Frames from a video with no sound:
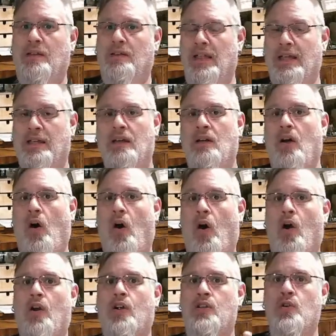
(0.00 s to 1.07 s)
Like,
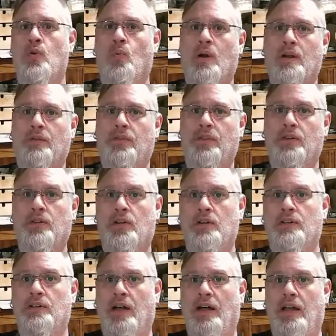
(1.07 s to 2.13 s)
are you one of the
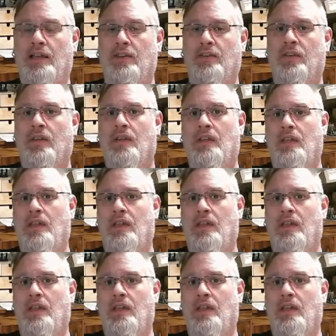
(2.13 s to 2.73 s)
good guys